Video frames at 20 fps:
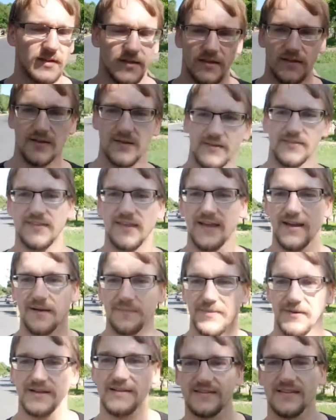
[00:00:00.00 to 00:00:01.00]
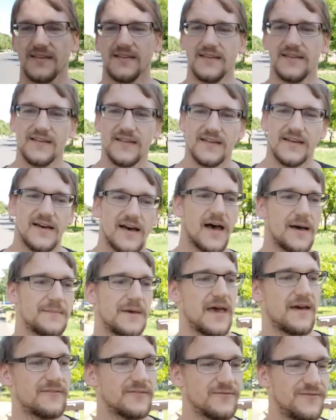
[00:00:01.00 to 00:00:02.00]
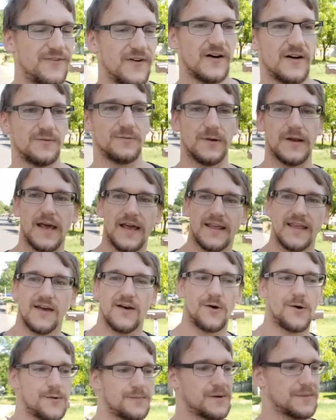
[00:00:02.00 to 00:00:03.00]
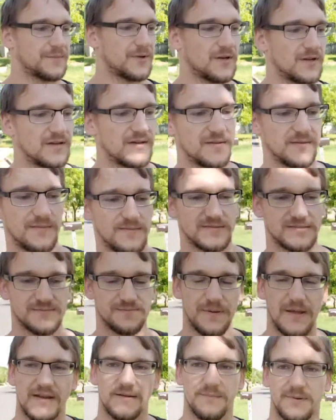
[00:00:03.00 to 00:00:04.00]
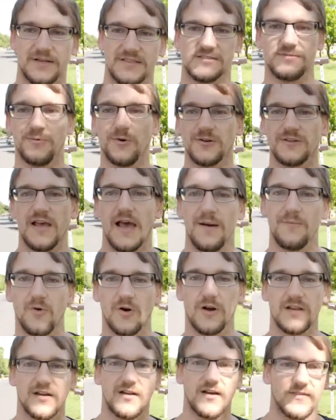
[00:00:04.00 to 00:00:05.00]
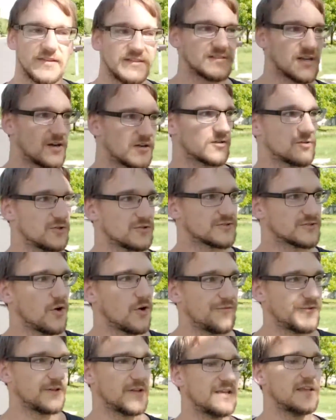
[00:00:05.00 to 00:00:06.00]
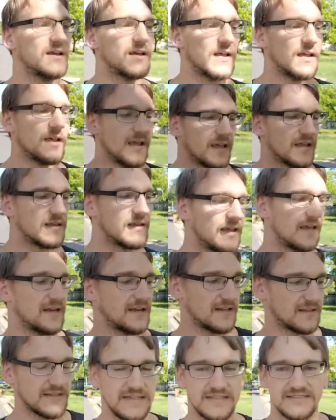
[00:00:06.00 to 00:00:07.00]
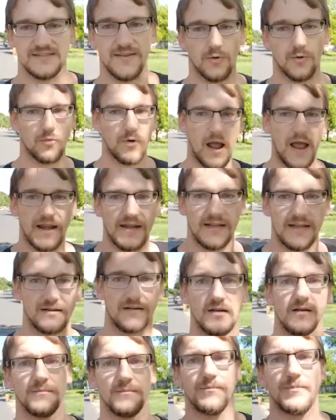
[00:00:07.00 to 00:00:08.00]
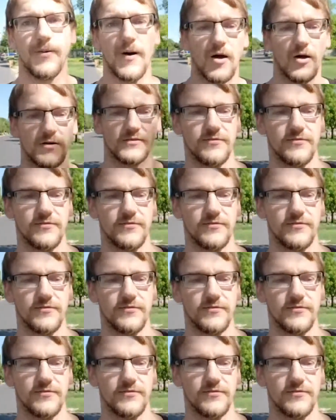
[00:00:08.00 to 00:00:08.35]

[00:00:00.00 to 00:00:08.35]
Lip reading: good there, but I'm having fun. When I get home, I'm gonna spend a bunch more time working on these articles, hopefully get at least the writing part